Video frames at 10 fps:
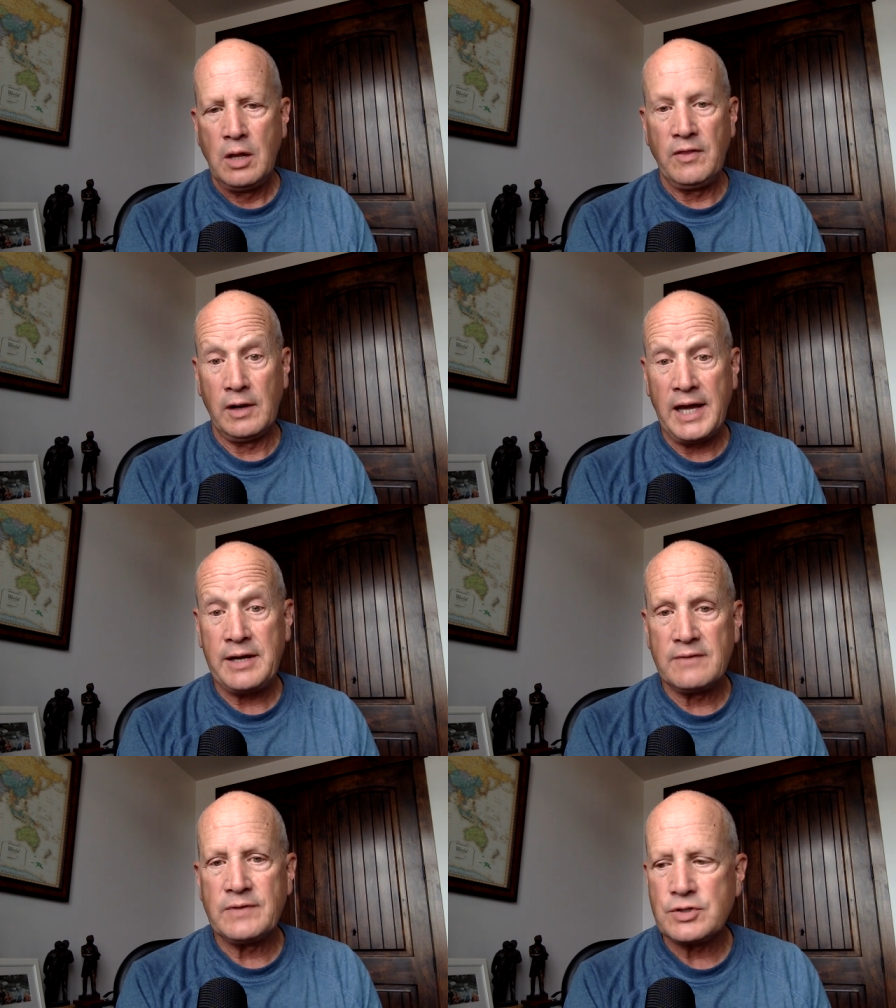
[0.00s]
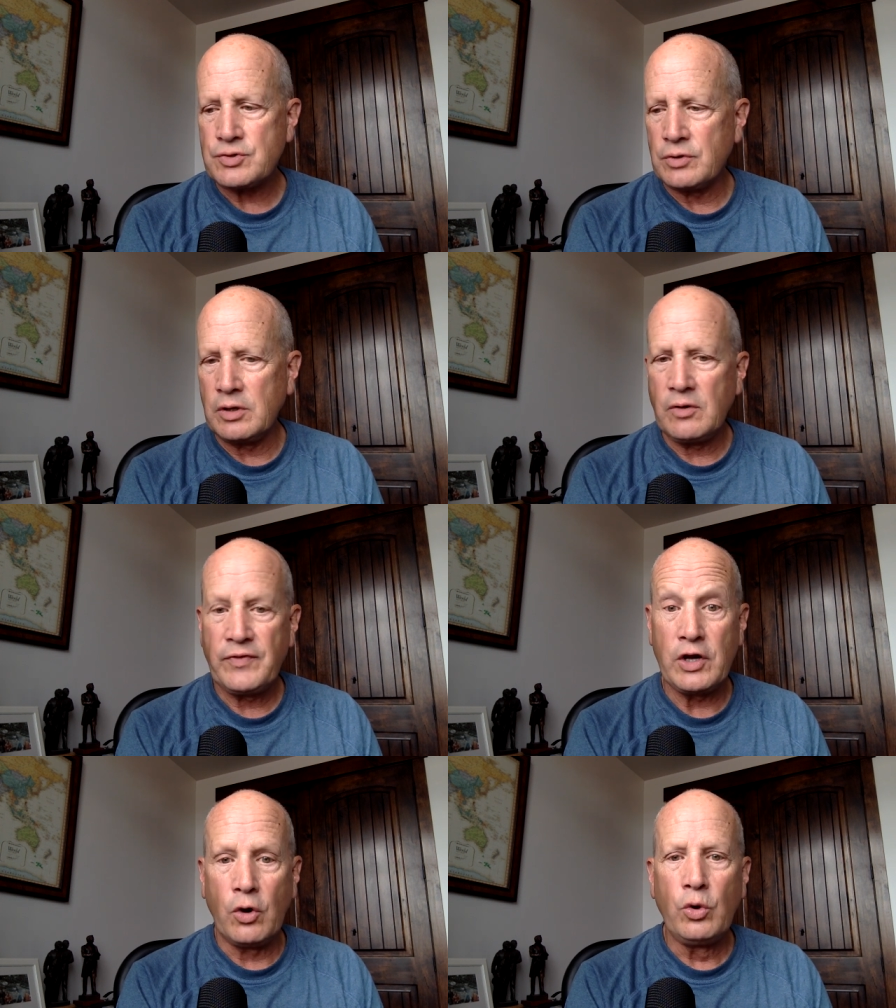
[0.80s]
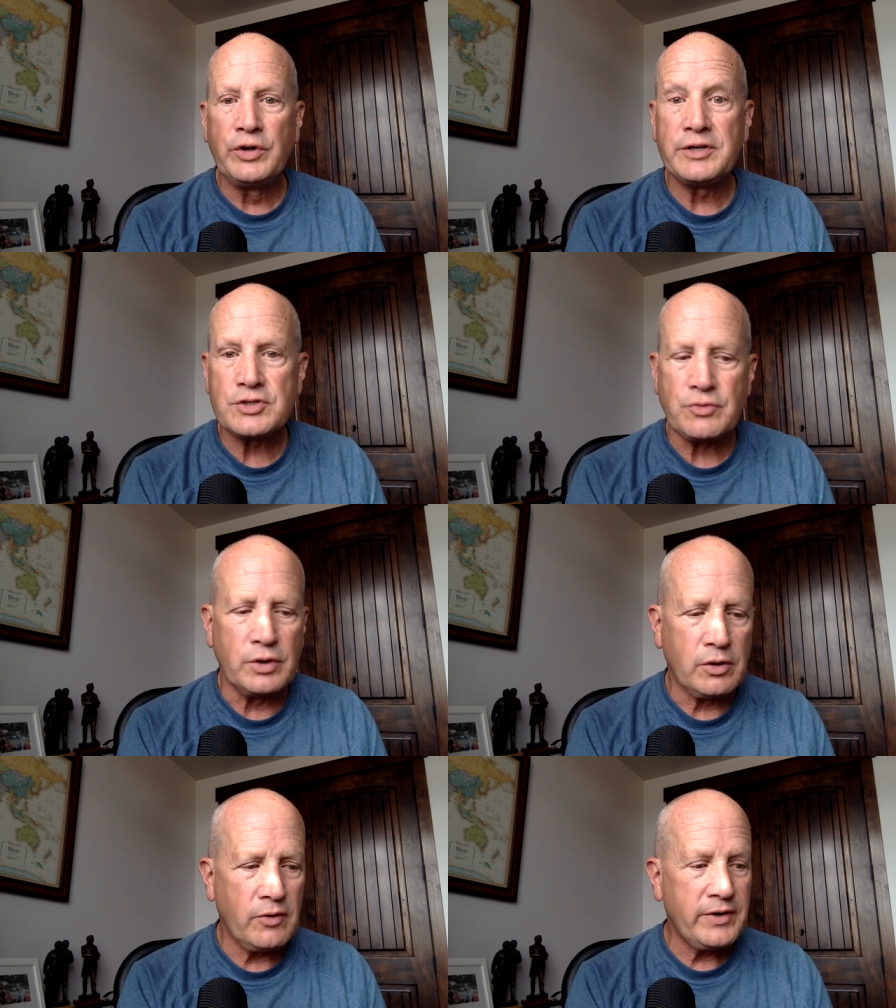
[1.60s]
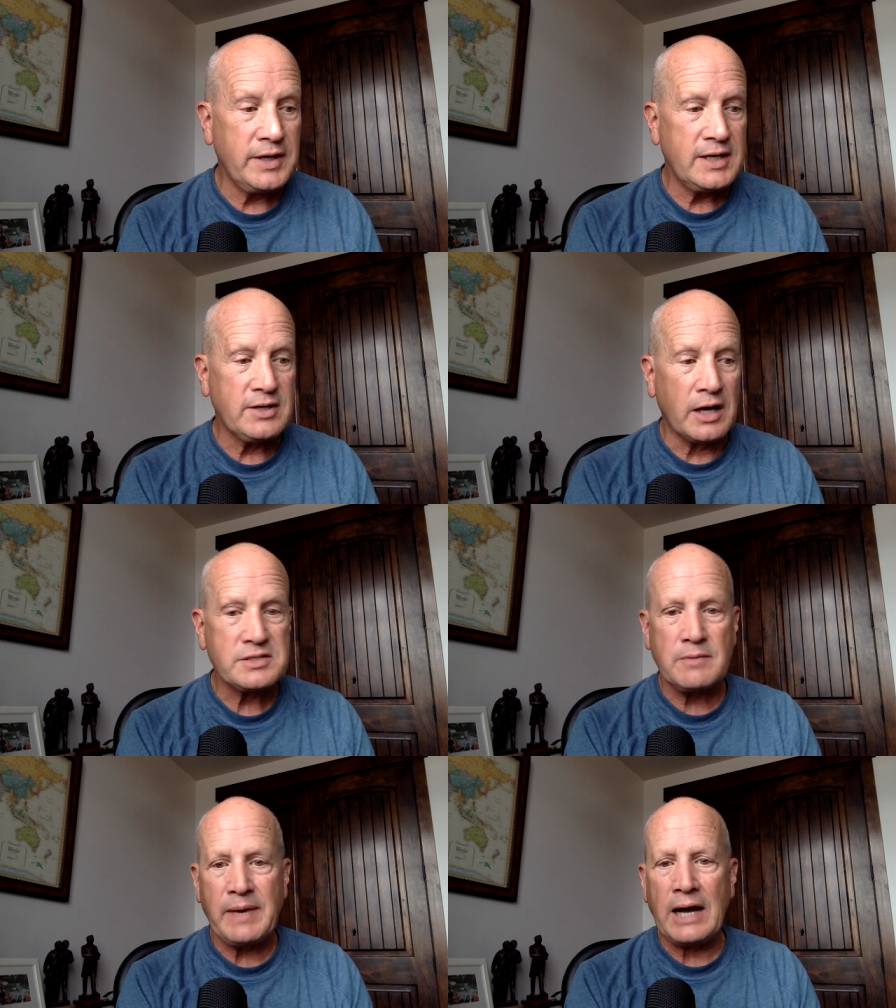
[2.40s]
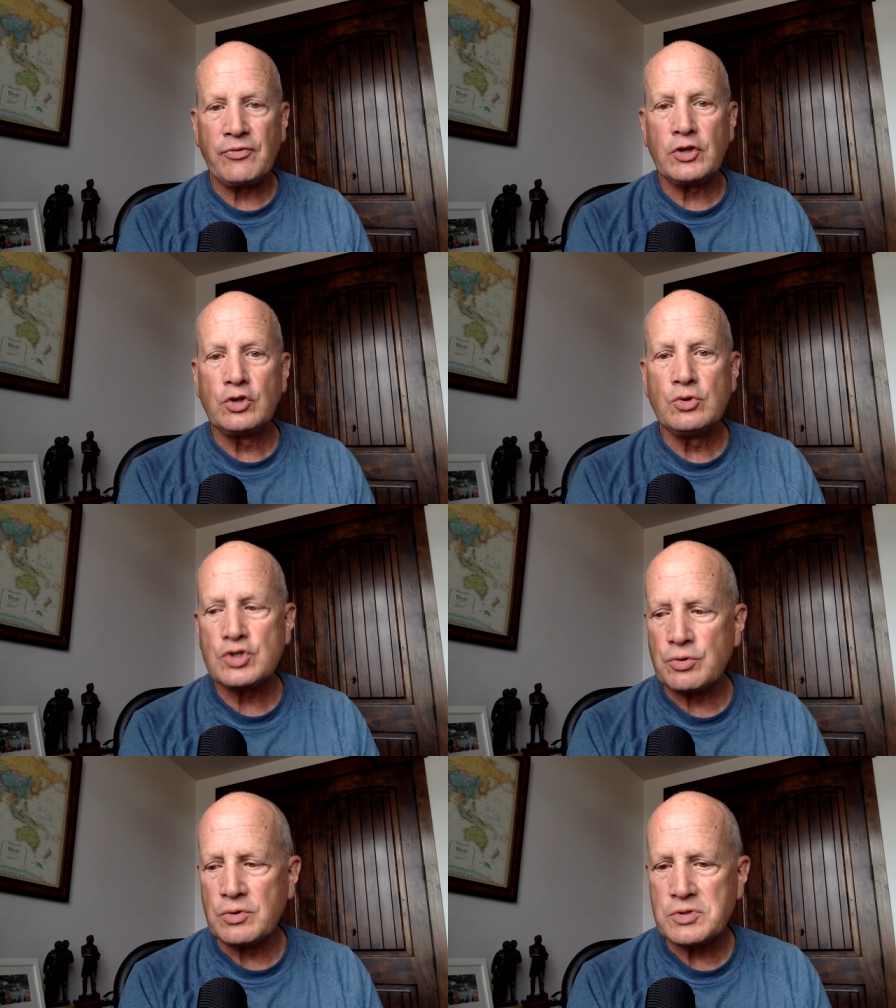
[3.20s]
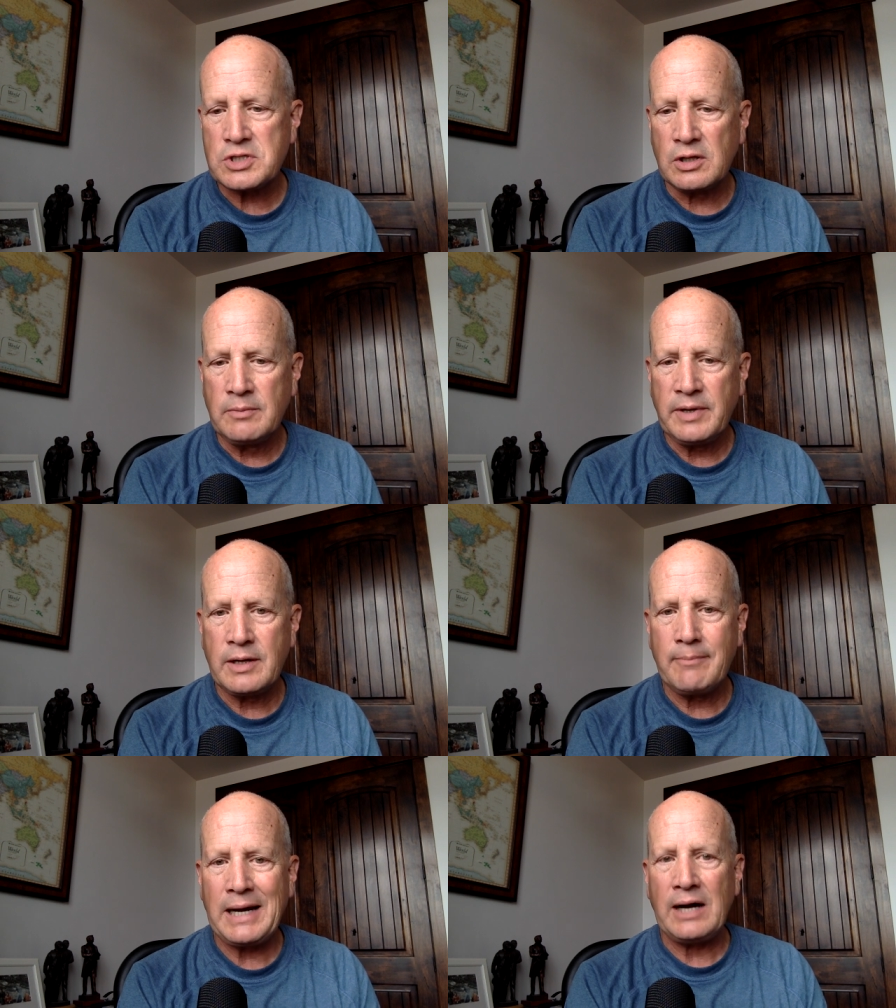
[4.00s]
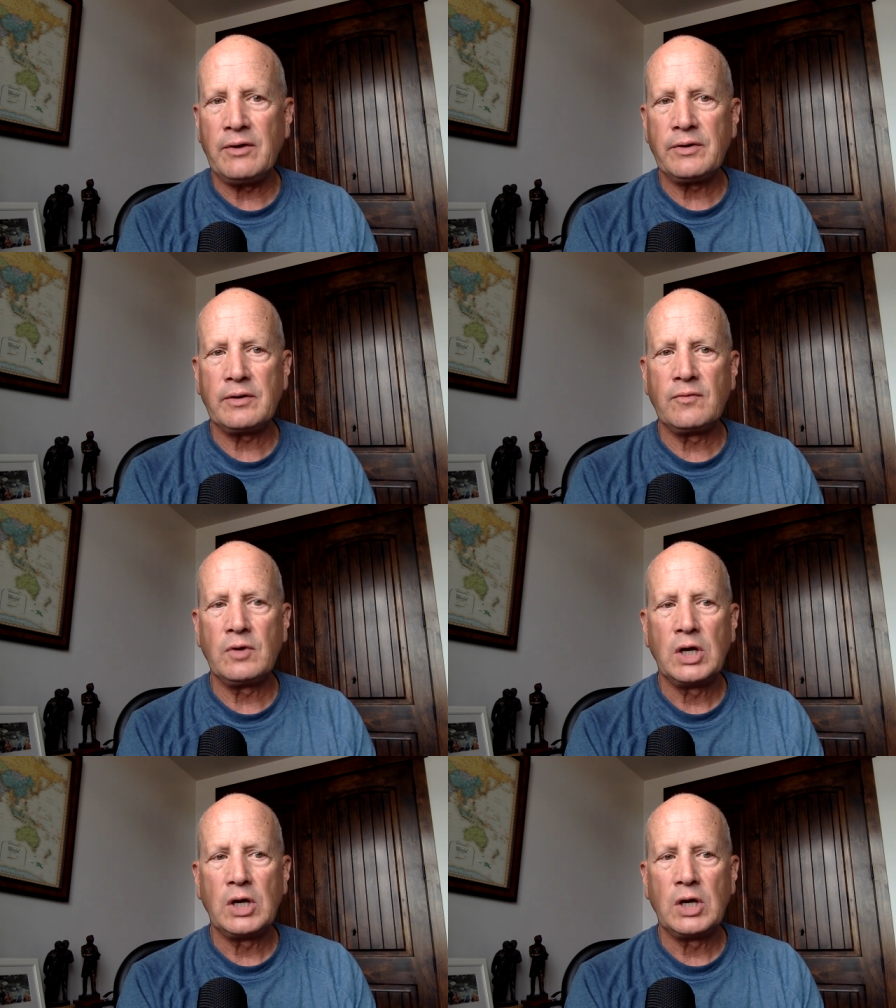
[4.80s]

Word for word: the land of Israel, the old Israel, than he does about the new Jerusalem and about